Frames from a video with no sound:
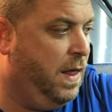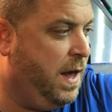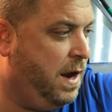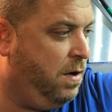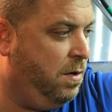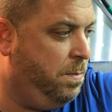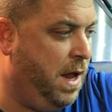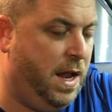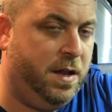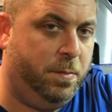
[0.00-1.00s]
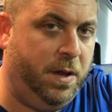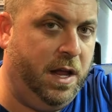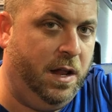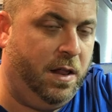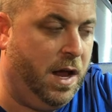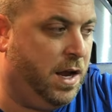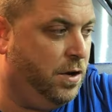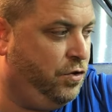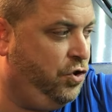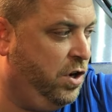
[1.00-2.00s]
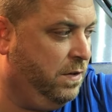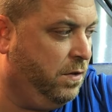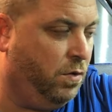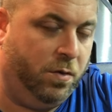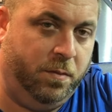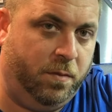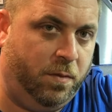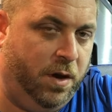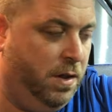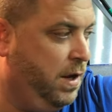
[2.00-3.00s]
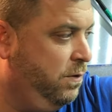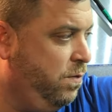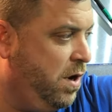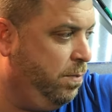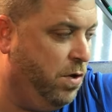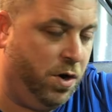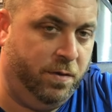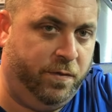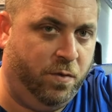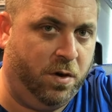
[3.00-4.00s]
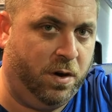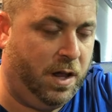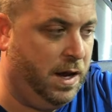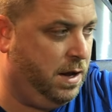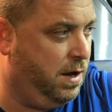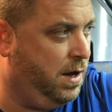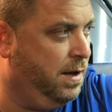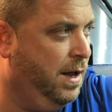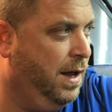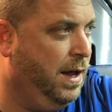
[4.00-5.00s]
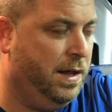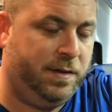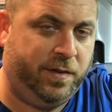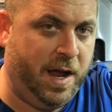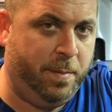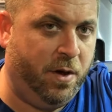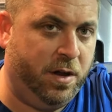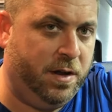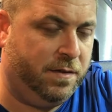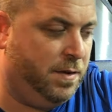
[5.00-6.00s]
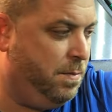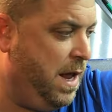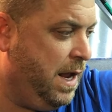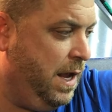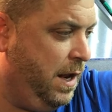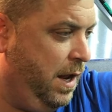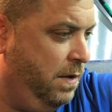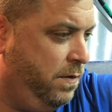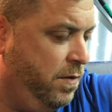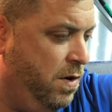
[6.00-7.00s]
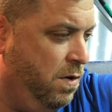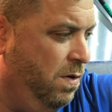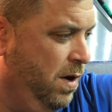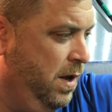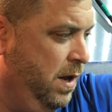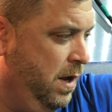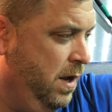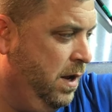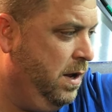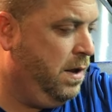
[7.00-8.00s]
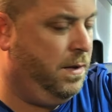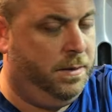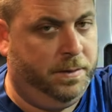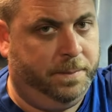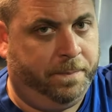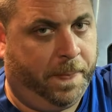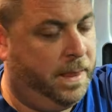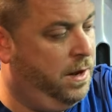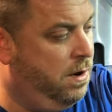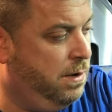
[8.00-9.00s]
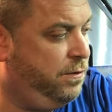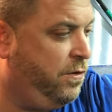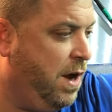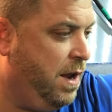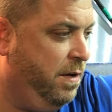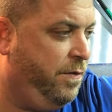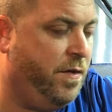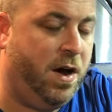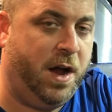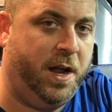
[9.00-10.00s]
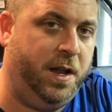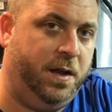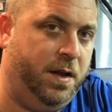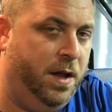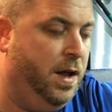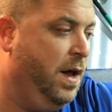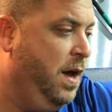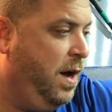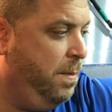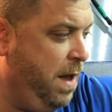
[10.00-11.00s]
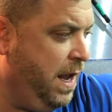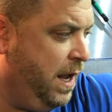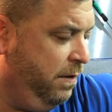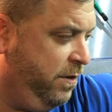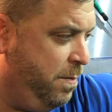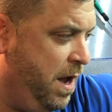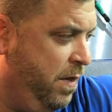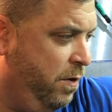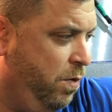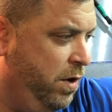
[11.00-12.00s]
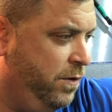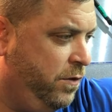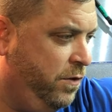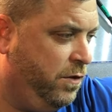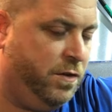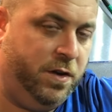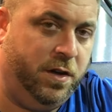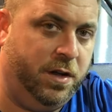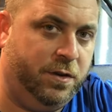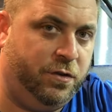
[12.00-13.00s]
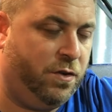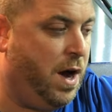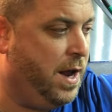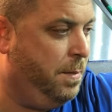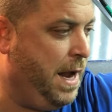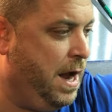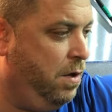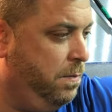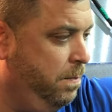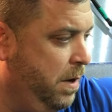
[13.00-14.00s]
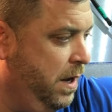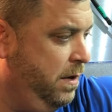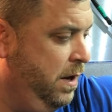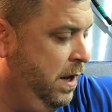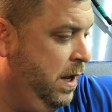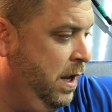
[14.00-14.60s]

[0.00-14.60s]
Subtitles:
that are made to be like a chisel, really, is what I'm looking for. Like, Snap-on doesn't make any, so, you know, I was trying to find and I may get some other ones just to try them out, but